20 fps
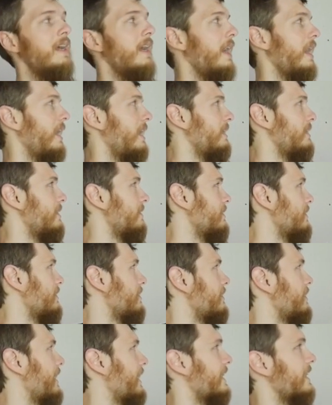And
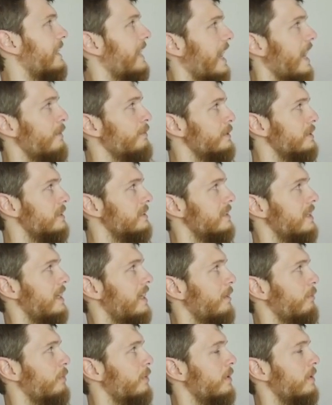the gap at the
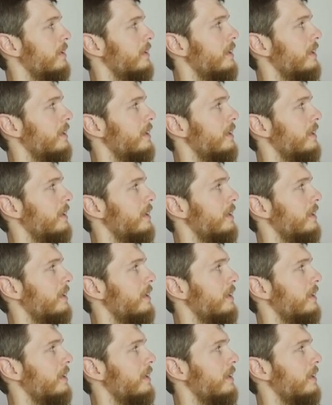top